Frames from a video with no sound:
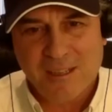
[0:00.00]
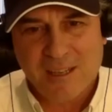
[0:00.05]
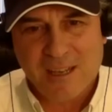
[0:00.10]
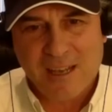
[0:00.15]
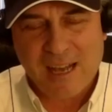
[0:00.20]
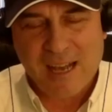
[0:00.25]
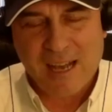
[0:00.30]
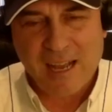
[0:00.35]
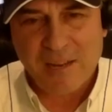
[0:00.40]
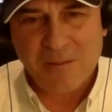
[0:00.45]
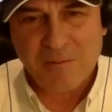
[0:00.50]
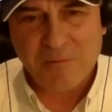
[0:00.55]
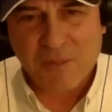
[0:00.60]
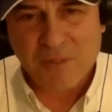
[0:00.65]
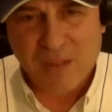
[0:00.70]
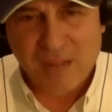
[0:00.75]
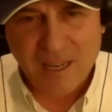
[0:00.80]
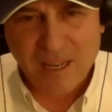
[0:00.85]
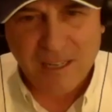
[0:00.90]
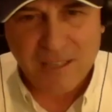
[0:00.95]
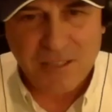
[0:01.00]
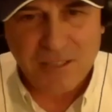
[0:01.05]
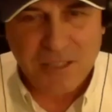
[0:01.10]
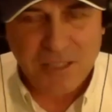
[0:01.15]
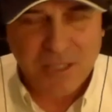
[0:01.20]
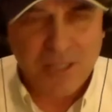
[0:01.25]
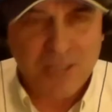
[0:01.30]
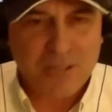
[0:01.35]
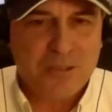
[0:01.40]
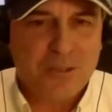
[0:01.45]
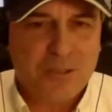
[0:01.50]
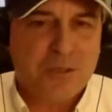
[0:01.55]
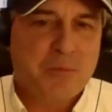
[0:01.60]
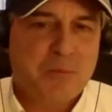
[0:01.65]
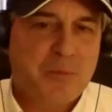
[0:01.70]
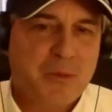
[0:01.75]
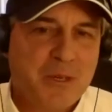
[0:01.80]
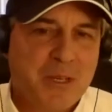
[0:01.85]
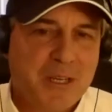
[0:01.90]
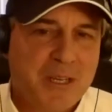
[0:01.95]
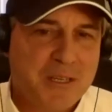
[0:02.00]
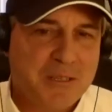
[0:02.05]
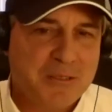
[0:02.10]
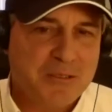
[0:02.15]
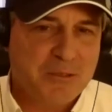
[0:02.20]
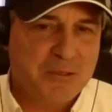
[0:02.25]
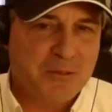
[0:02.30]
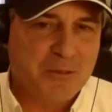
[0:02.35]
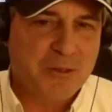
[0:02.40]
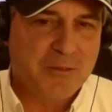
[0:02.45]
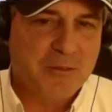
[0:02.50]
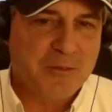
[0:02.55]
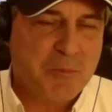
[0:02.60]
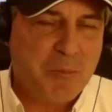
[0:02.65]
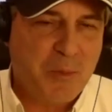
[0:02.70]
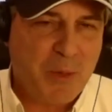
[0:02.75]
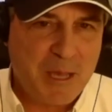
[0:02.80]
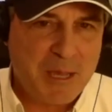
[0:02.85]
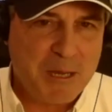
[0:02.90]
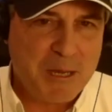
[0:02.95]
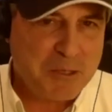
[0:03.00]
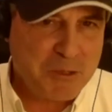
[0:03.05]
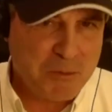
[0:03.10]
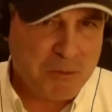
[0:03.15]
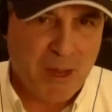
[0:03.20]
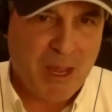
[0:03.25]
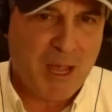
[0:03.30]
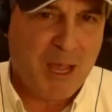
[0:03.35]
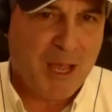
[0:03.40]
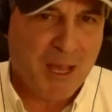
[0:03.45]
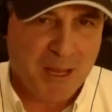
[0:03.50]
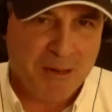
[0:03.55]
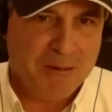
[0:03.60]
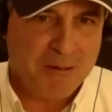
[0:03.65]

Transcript: I had volunteered to be sort of the pace man